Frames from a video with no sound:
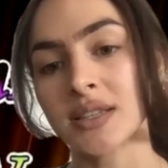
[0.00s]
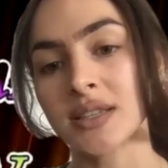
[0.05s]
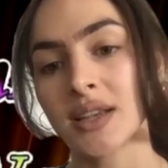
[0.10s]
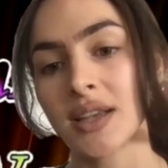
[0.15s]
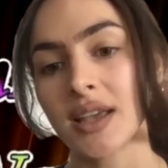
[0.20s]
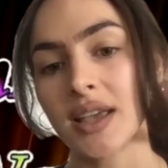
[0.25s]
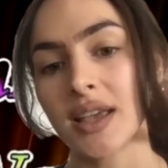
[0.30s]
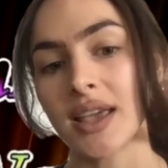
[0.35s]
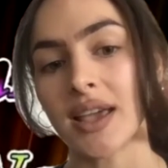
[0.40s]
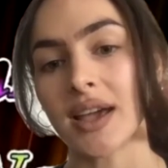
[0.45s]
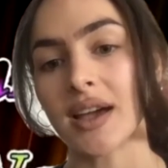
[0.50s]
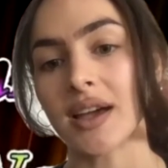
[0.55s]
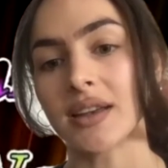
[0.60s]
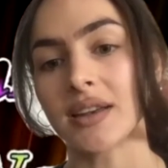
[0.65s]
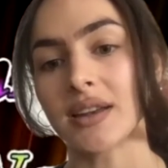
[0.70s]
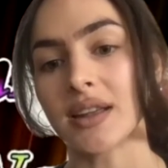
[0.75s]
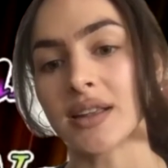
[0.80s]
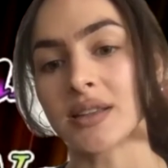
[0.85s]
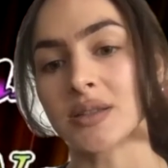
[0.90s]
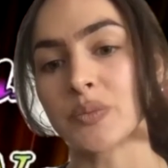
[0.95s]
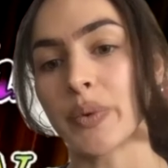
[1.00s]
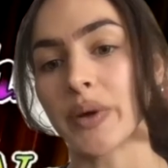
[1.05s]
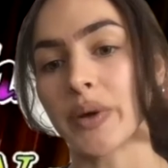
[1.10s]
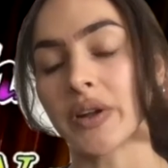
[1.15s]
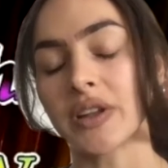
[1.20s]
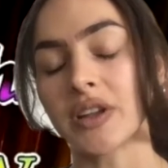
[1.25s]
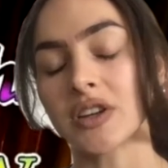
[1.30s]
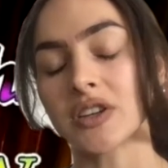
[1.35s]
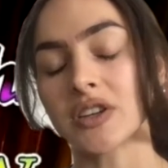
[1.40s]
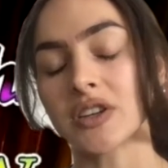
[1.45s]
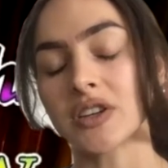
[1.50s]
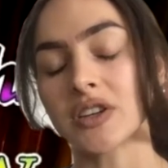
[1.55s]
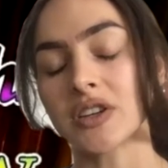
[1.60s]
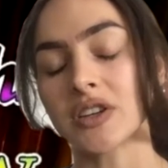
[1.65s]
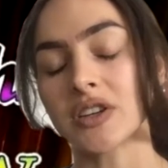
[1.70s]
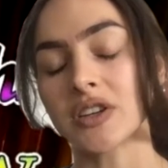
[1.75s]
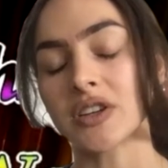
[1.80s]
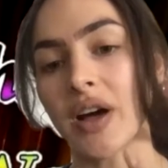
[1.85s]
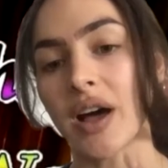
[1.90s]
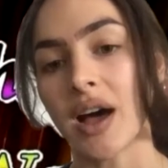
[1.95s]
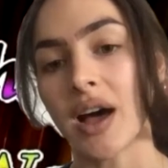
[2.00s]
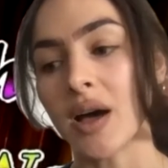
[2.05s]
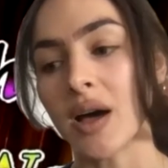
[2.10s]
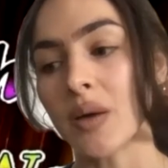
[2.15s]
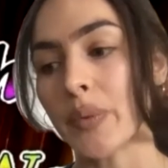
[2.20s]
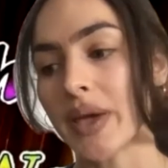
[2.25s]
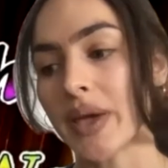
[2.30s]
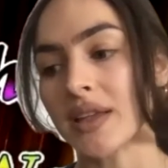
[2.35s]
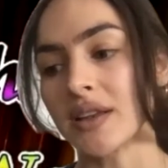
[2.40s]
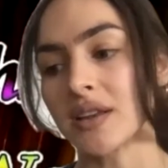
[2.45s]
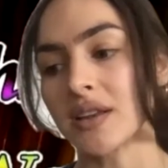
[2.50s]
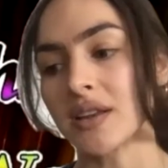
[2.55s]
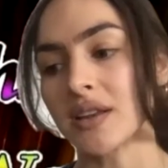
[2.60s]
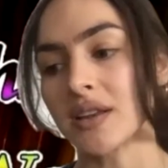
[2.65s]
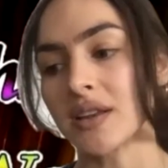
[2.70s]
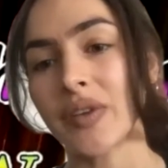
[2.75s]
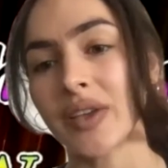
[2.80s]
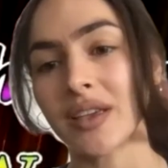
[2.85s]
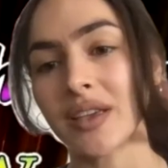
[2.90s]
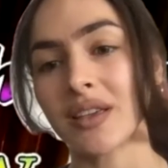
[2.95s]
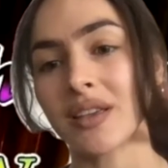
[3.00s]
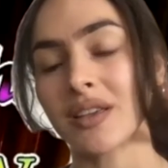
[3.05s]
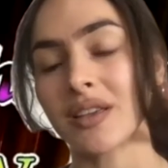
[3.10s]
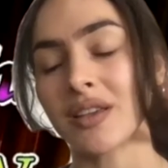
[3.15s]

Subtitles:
and it's building yourself up and proving,